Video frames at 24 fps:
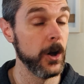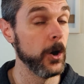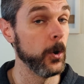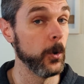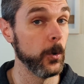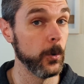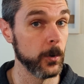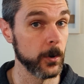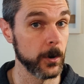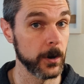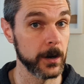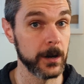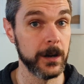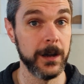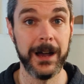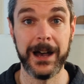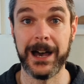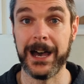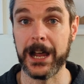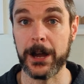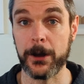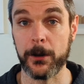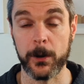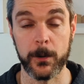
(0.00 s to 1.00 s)
or
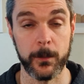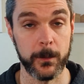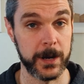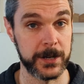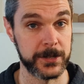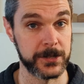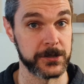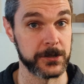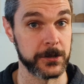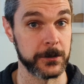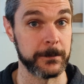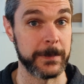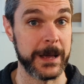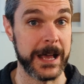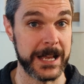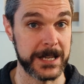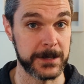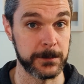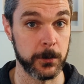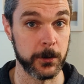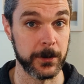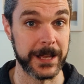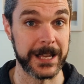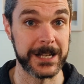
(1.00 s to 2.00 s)
hire a registered
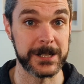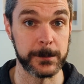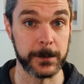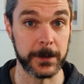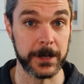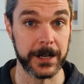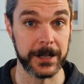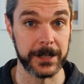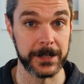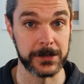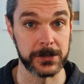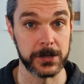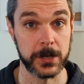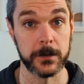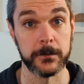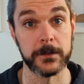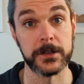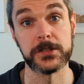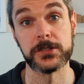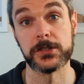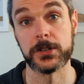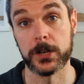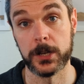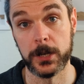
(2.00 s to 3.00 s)
passport expediting
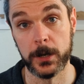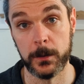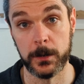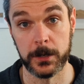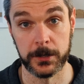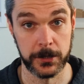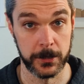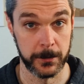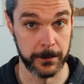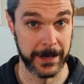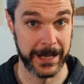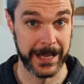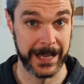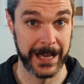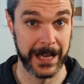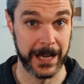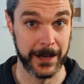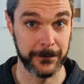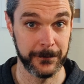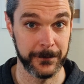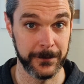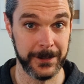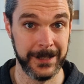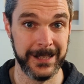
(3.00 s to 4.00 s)
service to go on your
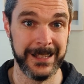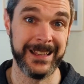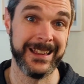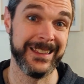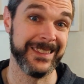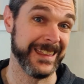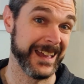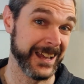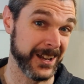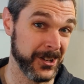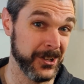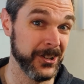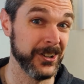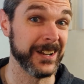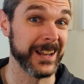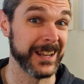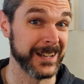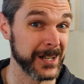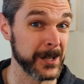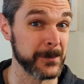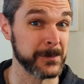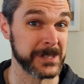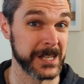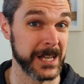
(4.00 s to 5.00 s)
behalf. That could
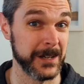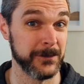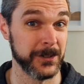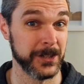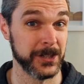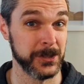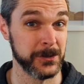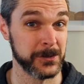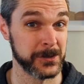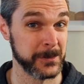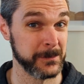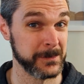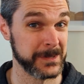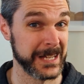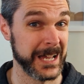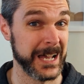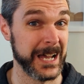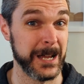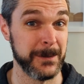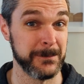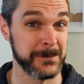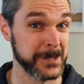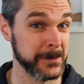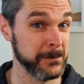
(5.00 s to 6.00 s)
end up saving you some
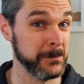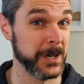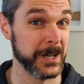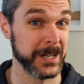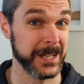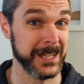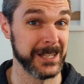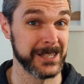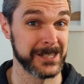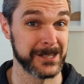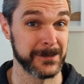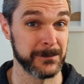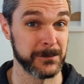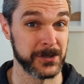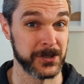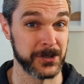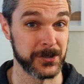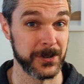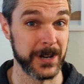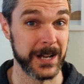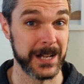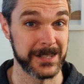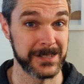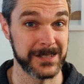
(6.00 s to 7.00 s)
time, some money, and some
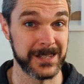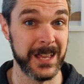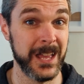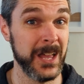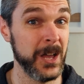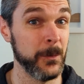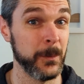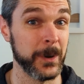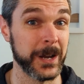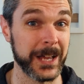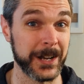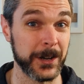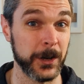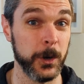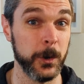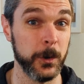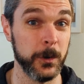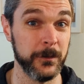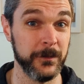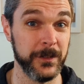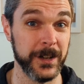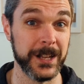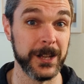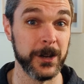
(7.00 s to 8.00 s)
stress. We got a
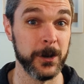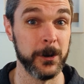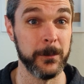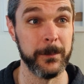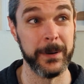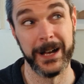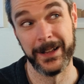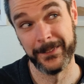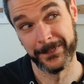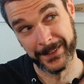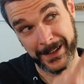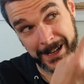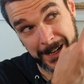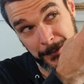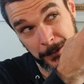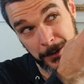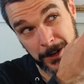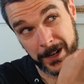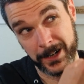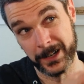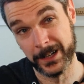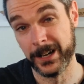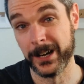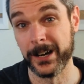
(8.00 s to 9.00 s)
whole video about that
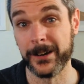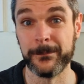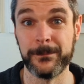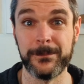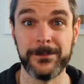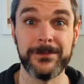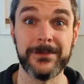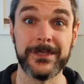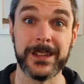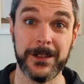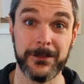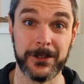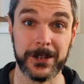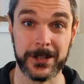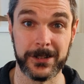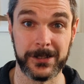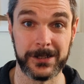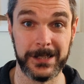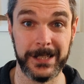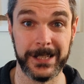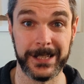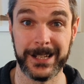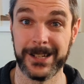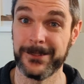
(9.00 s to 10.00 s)
right here. Give it a
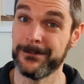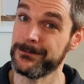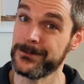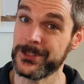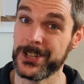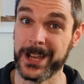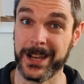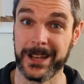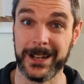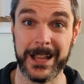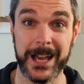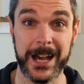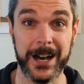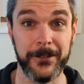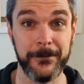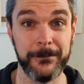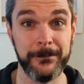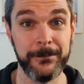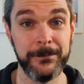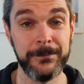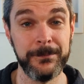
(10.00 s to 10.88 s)
click, check it out.